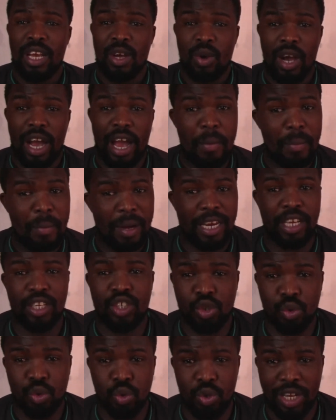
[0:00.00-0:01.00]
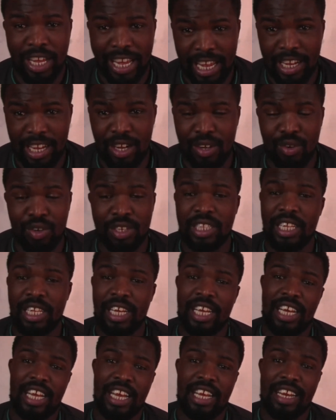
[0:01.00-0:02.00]
I managed to hang on
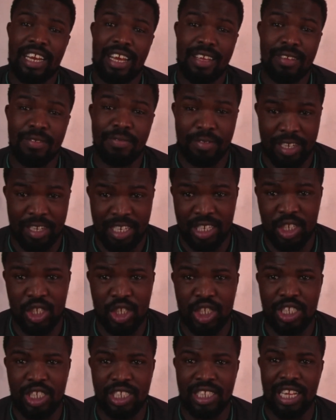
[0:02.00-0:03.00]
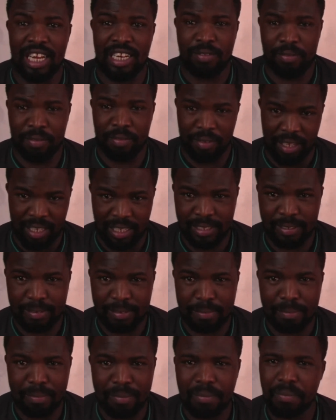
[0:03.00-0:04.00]
there and I finished that phase.
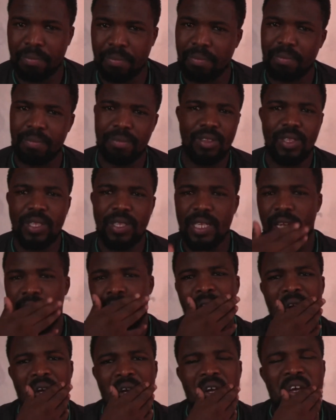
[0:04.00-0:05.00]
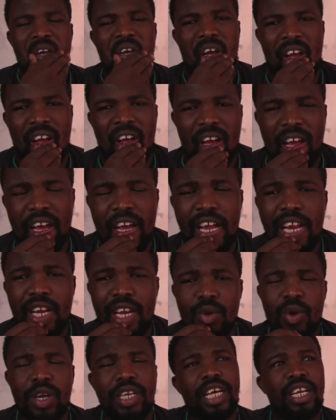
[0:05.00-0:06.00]

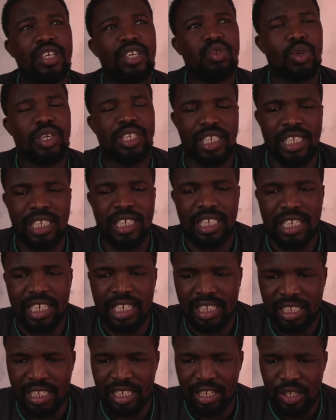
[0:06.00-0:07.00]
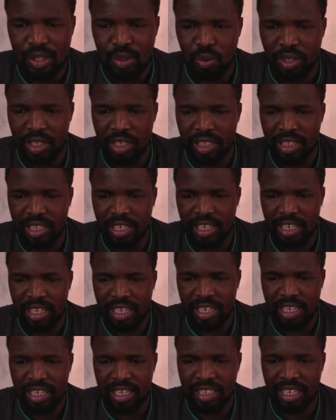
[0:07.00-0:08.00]
And what else was interesting during
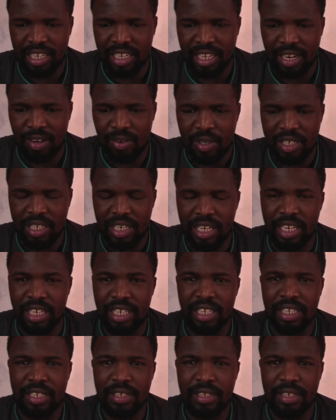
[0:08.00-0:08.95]
the ground training?